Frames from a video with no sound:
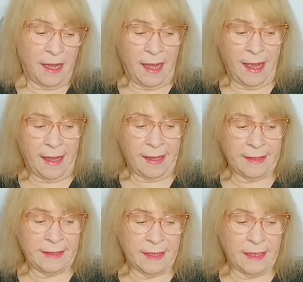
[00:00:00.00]

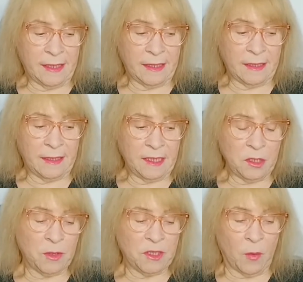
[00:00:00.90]
And
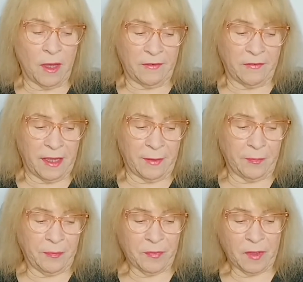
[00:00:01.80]
this was one of them.